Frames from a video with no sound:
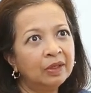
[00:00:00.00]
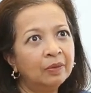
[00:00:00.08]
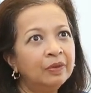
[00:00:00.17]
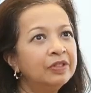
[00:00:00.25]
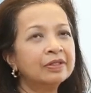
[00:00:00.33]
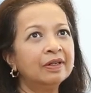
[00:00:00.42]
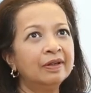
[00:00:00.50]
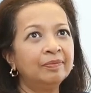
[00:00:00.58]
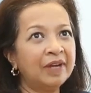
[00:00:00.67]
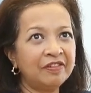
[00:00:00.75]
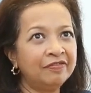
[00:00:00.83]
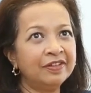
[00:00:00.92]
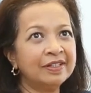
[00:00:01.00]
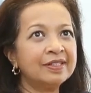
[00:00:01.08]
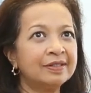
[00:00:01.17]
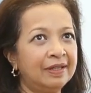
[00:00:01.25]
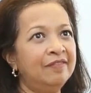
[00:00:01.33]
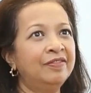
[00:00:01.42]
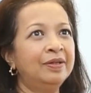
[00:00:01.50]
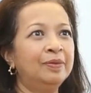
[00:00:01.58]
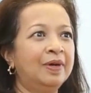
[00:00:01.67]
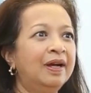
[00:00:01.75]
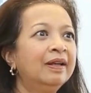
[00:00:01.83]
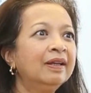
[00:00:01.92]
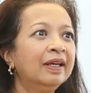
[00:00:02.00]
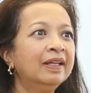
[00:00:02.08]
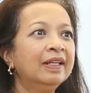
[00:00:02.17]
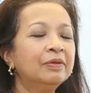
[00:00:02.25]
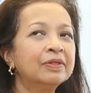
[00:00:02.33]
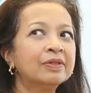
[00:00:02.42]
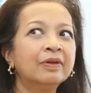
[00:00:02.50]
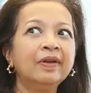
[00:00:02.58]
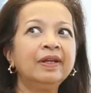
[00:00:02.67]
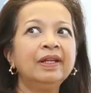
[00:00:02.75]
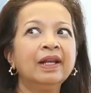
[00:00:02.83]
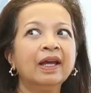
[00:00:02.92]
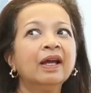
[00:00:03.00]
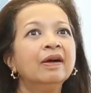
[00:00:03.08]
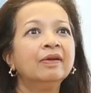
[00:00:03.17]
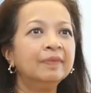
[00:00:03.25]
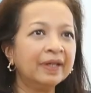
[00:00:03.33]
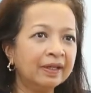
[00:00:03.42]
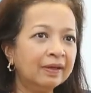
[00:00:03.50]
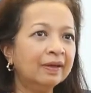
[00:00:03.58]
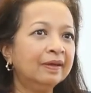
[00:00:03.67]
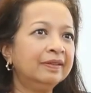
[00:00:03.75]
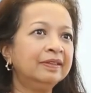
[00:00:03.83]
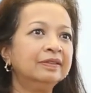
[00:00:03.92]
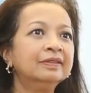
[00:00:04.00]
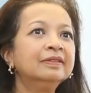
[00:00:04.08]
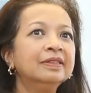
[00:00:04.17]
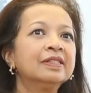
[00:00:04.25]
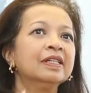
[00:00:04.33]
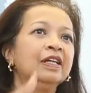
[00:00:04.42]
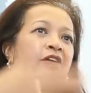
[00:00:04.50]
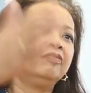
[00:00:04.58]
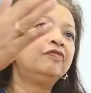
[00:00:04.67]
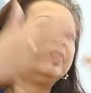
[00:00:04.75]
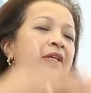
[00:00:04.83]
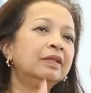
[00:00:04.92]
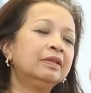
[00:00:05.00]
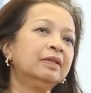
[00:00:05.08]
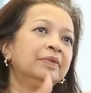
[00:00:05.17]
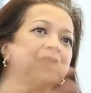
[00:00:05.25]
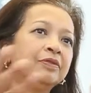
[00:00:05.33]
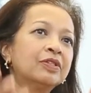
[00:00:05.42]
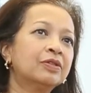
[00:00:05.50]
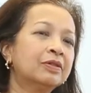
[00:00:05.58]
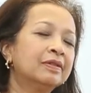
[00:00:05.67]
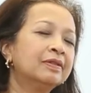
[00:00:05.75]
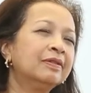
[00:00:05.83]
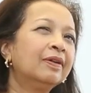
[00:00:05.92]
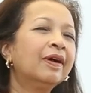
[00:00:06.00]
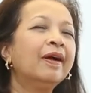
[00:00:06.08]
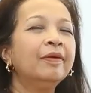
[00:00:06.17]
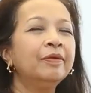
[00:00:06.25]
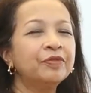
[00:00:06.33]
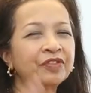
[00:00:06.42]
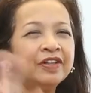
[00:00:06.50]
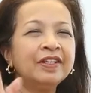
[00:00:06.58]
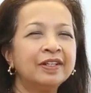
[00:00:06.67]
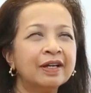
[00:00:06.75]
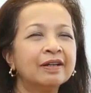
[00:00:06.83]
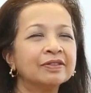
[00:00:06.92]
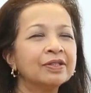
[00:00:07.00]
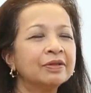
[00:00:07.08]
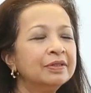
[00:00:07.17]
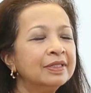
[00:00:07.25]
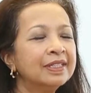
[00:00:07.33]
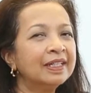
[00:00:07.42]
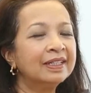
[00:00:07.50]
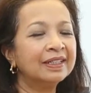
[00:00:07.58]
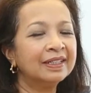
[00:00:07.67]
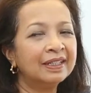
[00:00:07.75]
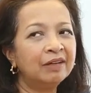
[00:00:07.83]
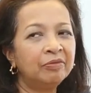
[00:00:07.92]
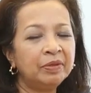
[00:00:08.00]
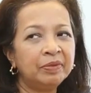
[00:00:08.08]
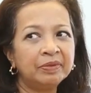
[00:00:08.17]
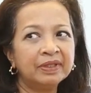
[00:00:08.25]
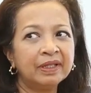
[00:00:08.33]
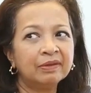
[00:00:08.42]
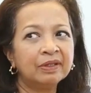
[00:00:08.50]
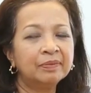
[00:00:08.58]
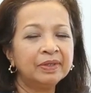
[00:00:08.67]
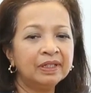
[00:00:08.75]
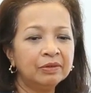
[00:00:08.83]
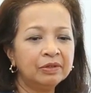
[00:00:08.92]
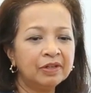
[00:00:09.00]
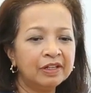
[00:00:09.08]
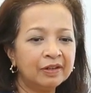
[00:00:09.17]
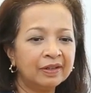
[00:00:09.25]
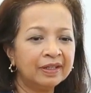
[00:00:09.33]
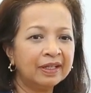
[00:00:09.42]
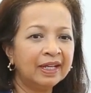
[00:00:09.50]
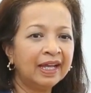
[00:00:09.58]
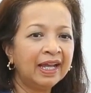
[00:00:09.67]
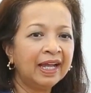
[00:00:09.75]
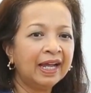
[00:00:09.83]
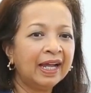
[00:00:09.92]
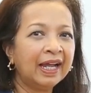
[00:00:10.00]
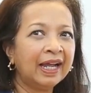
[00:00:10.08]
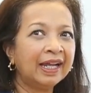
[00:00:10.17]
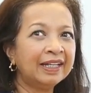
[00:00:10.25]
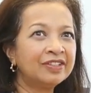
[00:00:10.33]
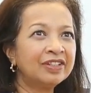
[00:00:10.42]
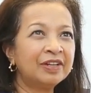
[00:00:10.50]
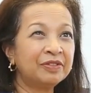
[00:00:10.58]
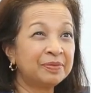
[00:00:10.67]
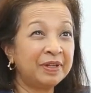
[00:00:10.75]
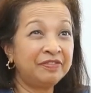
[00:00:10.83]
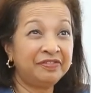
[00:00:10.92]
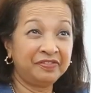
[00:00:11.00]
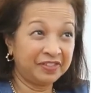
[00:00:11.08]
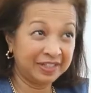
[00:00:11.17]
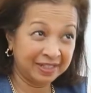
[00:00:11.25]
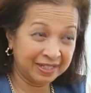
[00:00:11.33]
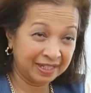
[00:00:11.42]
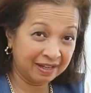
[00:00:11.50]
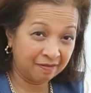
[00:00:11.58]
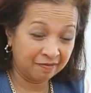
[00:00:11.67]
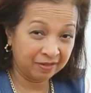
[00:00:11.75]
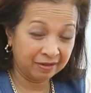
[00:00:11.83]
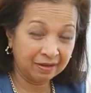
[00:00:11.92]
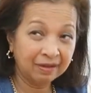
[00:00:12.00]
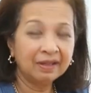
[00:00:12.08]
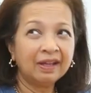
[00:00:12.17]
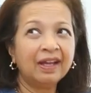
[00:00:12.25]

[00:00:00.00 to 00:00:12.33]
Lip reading: Which is my first ever one, and that was already like, oh my god, you know, this feel. I mean, it was very dark, so I couldn't tell how many people there were, but there were quite a lot. Mm-hmm. And so that was my first ever.